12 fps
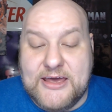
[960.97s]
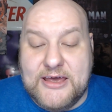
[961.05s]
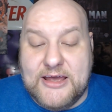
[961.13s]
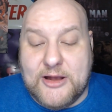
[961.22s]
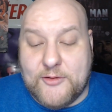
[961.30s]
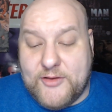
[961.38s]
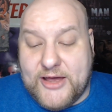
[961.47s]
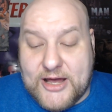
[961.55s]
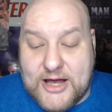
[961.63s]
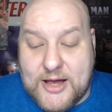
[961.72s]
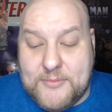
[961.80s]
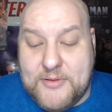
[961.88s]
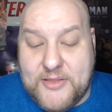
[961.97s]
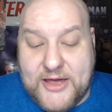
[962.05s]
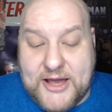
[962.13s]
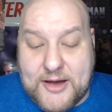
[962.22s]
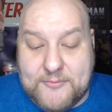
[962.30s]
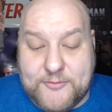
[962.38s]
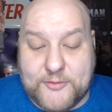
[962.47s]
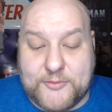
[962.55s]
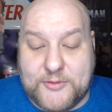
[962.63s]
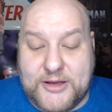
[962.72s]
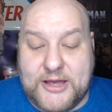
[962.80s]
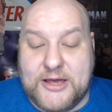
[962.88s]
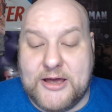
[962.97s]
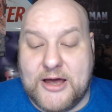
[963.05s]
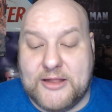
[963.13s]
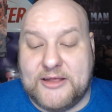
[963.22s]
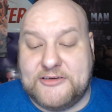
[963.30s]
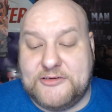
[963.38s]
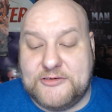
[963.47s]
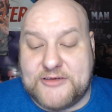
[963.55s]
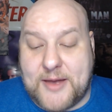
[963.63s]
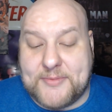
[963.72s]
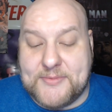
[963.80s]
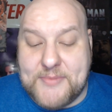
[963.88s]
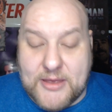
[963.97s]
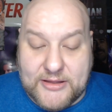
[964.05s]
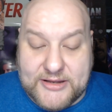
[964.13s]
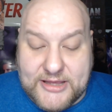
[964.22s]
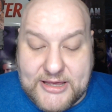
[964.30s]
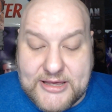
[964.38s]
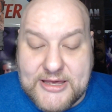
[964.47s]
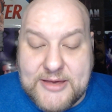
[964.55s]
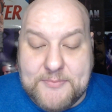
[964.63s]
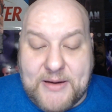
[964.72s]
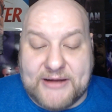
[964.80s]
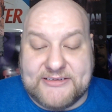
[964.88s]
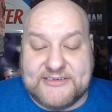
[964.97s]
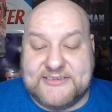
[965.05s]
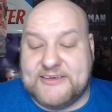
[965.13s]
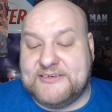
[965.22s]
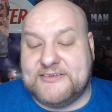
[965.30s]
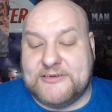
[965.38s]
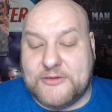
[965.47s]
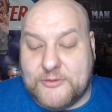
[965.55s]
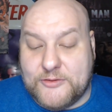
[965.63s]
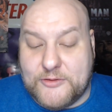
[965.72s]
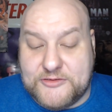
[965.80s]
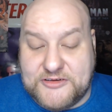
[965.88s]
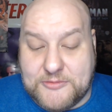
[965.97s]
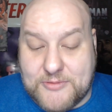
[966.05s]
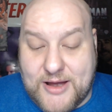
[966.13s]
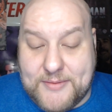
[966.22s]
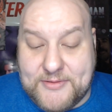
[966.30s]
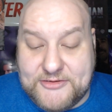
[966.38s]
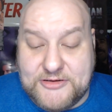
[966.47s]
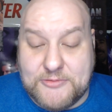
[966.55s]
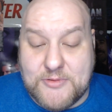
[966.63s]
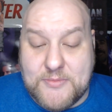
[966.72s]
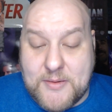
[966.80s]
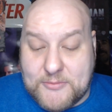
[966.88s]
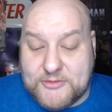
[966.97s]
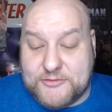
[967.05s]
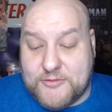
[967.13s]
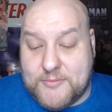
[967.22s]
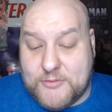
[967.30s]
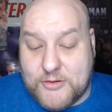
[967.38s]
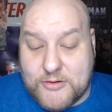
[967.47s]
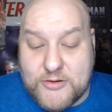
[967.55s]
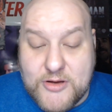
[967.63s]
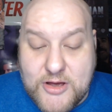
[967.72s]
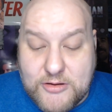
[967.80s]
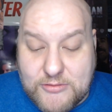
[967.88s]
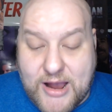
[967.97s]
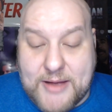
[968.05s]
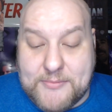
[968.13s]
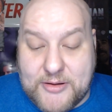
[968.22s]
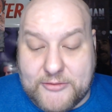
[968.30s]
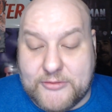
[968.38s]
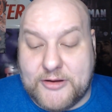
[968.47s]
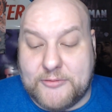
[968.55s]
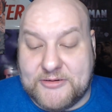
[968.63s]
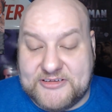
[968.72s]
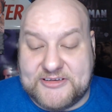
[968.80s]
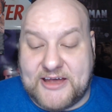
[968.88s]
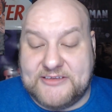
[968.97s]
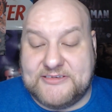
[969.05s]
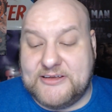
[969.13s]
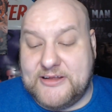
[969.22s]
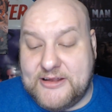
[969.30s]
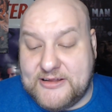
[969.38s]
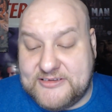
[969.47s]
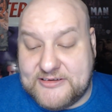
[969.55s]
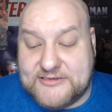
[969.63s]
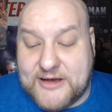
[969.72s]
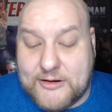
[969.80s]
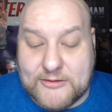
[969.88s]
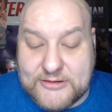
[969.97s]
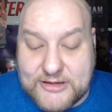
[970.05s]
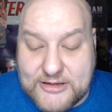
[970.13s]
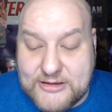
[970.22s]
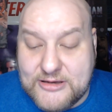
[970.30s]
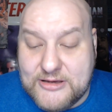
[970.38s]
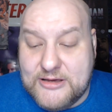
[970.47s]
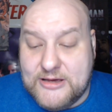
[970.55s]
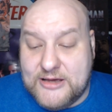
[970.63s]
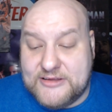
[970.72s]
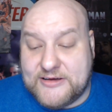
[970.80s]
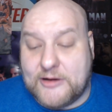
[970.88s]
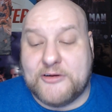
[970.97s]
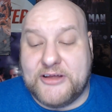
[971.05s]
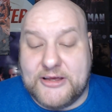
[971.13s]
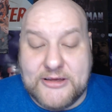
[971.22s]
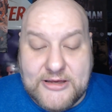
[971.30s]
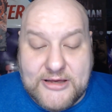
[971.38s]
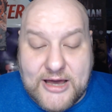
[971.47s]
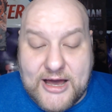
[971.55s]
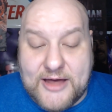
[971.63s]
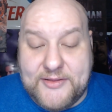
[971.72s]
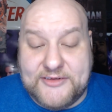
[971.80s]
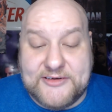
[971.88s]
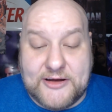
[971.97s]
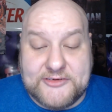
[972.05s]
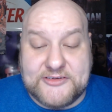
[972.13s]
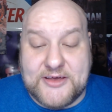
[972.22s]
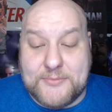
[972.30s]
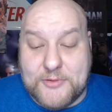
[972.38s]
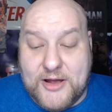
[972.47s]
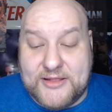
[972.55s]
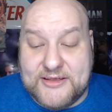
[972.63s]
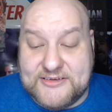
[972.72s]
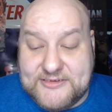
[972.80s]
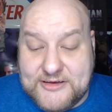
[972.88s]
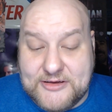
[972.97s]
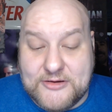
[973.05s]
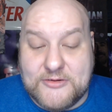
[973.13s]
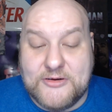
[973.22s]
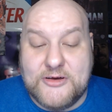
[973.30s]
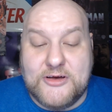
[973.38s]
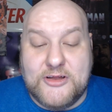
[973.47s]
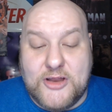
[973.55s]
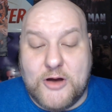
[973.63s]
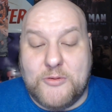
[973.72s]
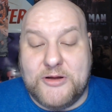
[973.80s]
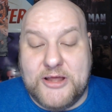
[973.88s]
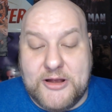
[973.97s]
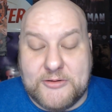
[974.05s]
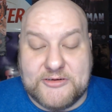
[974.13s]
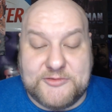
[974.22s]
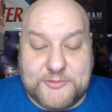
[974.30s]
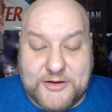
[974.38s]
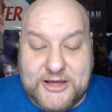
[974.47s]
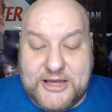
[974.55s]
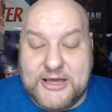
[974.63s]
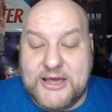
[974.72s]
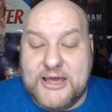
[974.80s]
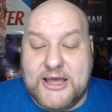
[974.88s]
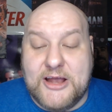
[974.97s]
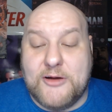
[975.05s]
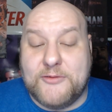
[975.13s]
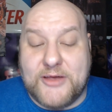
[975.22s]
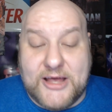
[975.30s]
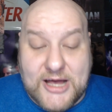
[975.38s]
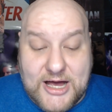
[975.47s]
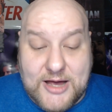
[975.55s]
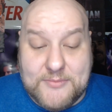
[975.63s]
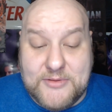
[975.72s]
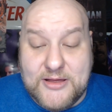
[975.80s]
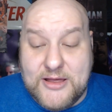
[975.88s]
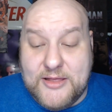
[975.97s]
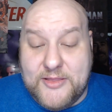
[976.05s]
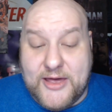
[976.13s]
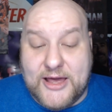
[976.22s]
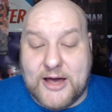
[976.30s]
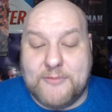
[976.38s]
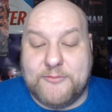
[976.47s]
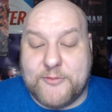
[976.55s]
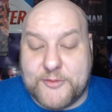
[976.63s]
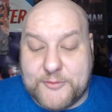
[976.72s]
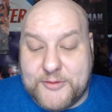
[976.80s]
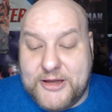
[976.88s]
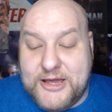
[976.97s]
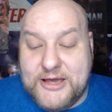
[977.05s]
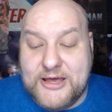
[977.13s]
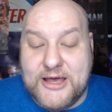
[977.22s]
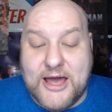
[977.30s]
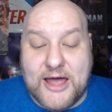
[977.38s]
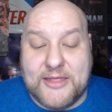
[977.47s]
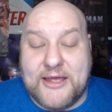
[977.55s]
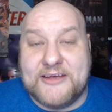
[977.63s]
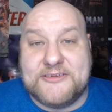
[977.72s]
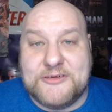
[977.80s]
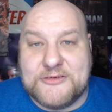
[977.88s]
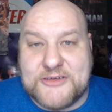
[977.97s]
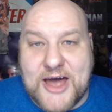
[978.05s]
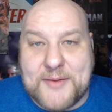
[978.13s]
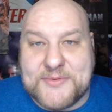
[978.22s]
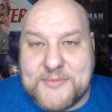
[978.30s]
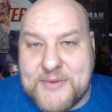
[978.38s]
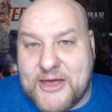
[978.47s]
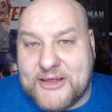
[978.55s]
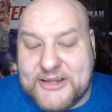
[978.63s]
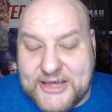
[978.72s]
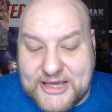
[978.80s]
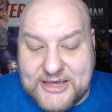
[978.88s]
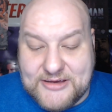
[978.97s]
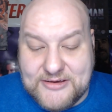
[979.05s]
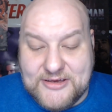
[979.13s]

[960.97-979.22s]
Here they come for three, unless you stop the melody. Bakta says it's an old nursery rhyme that she remembers from her grandmother and recites it in its entirety. They touch, they break, they steal. No one here is free. Here they come for three, unless you stop the melody.